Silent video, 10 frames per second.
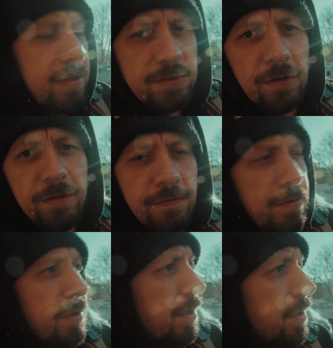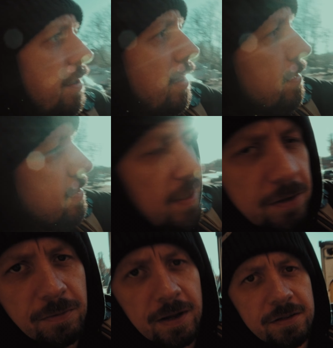is only for the gear, and the
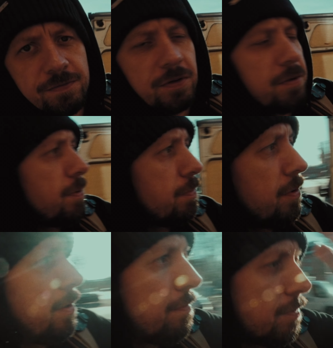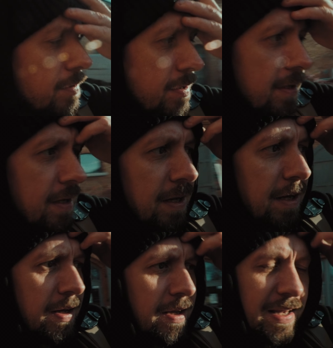second one is for the people and for the
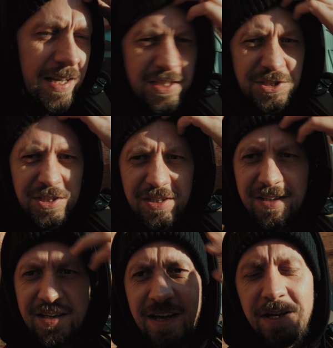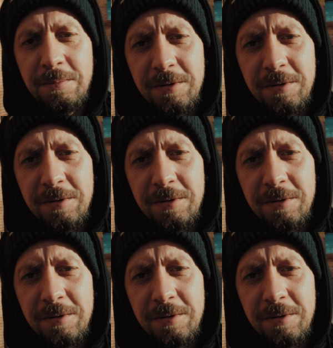luggage and the